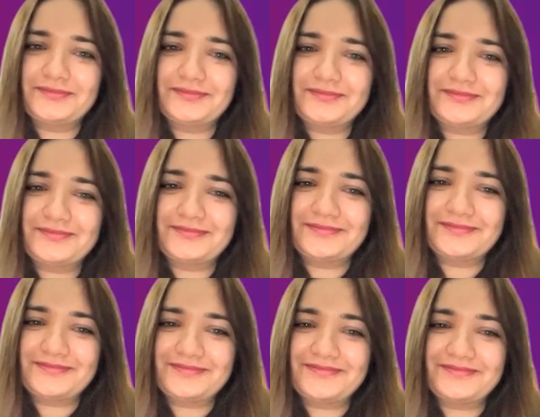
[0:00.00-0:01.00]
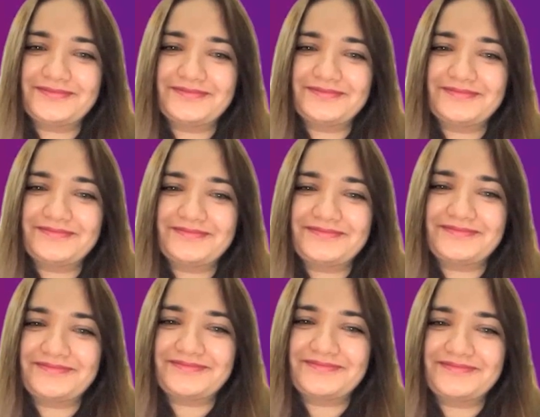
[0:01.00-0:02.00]

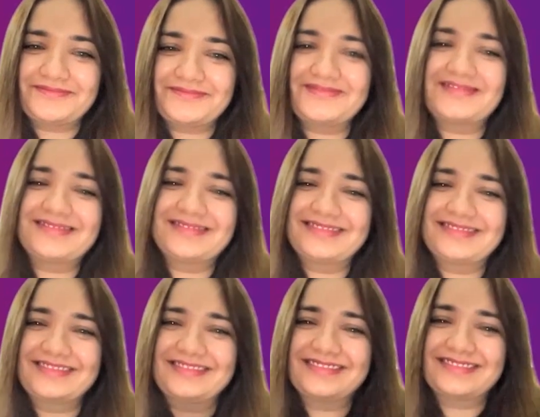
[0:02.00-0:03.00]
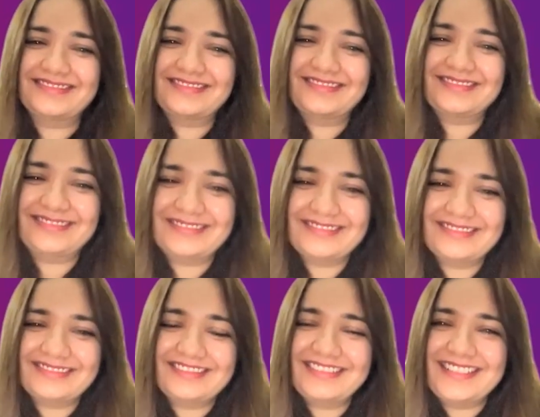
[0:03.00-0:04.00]

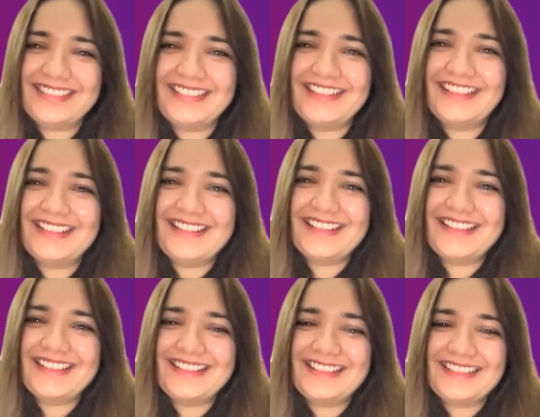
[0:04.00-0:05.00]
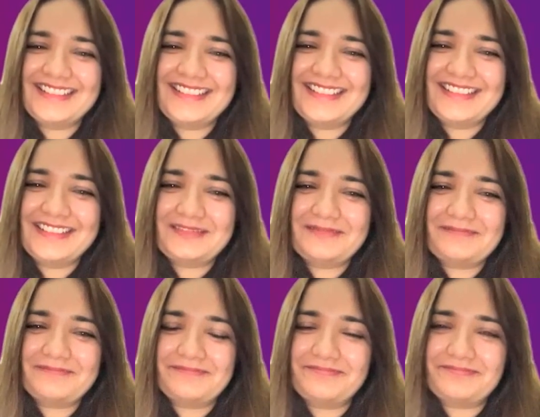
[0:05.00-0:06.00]

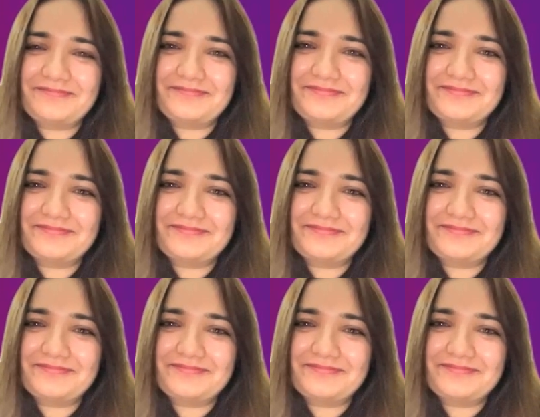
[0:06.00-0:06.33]
This person isn't speaking.